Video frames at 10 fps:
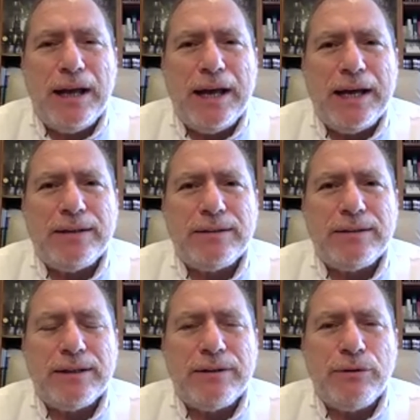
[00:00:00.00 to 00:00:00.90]
And
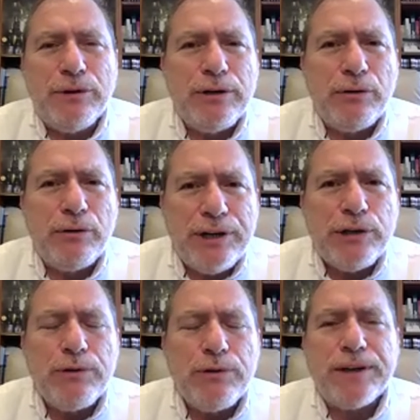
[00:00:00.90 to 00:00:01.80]
the
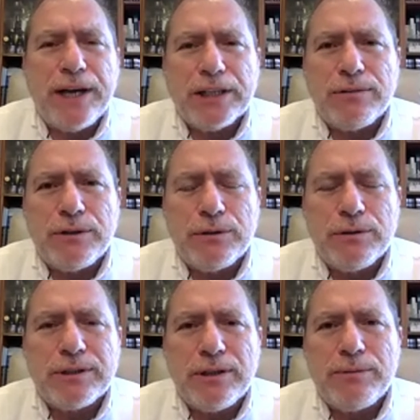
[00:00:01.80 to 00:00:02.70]
reunification of
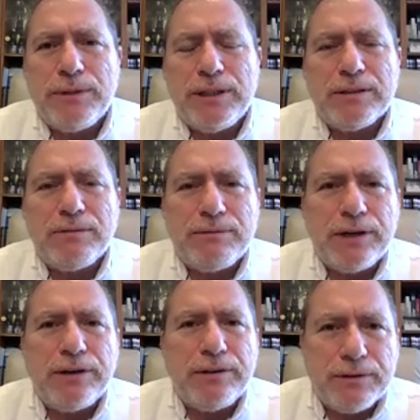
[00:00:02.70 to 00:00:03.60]
Jerusalem is a
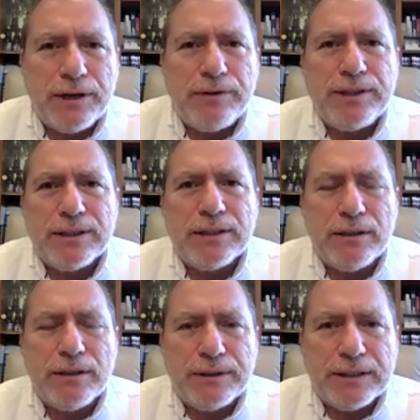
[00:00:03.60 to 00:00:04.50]
very, very
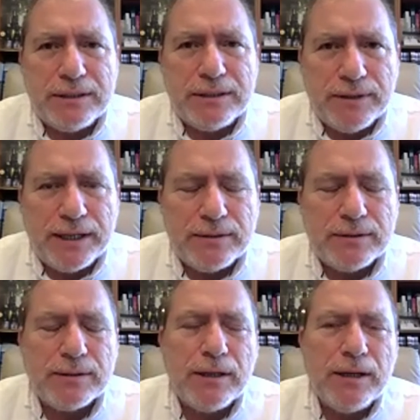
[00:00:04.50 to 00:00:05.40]
significant
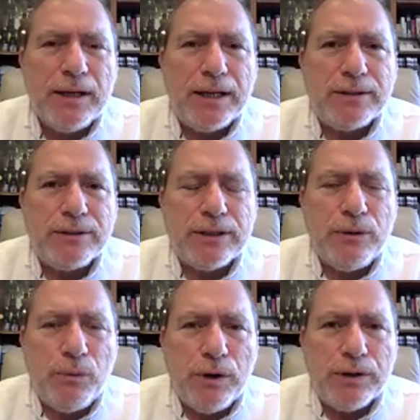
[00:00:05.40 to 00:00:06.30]
event, and certainly
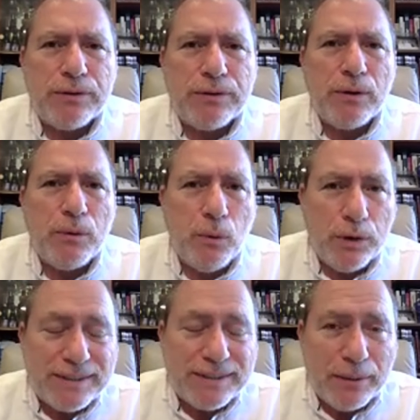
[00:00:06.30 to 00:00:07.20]
worth
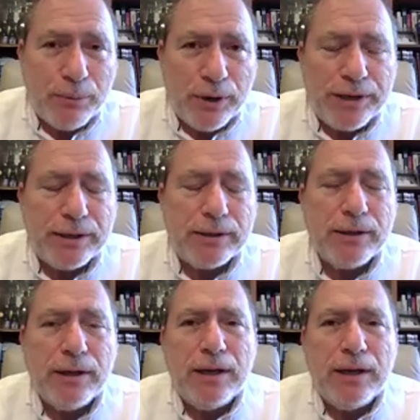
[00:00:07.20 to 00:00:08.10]
celebrating.
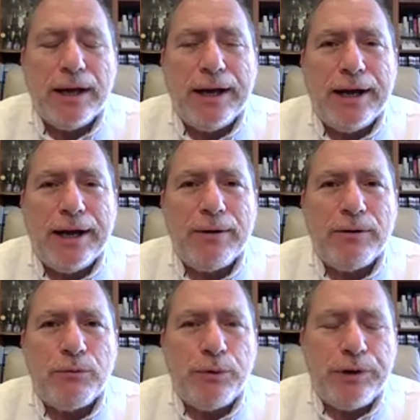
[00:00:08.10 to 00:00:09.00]

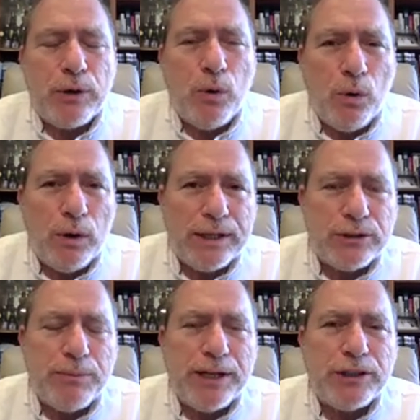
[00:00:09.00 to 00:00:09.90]
If we recall, as you
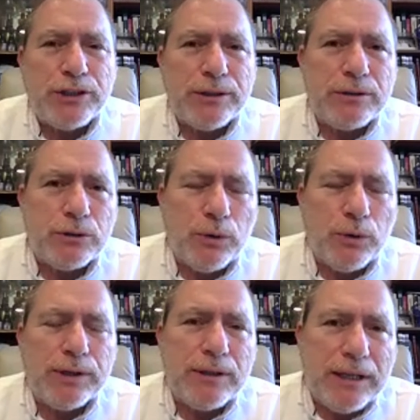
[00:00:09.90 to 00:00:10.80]
mentioned,
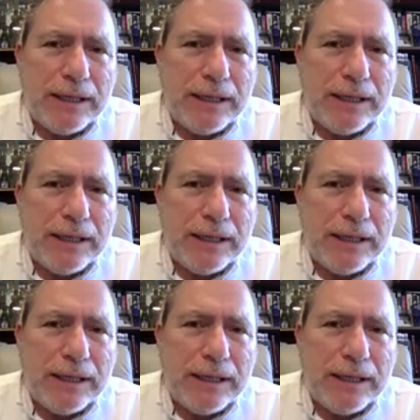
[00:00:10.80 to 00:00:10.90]
Jordan